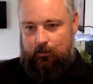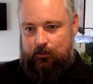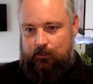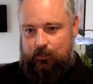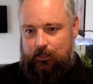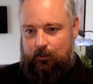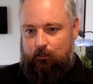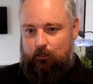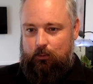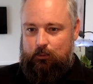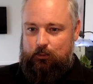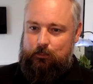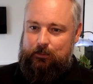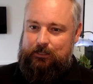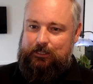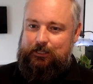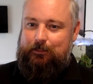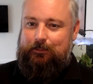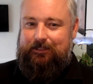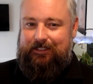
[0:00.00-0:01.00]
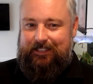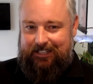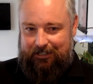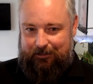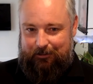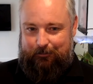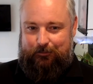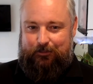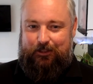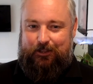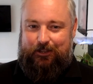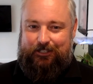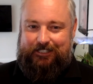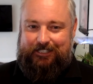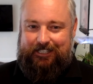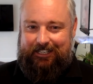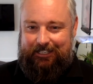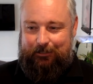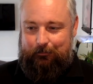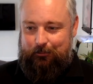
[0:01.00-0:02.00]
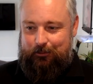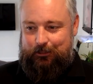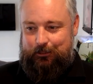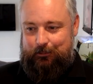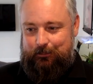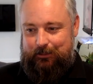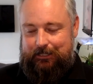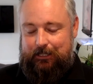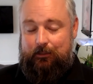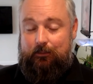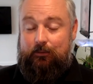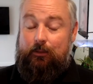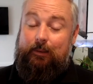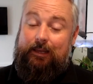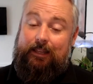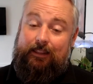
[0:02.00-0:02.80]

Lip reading: So what do we do with the other 13? What should we do with them?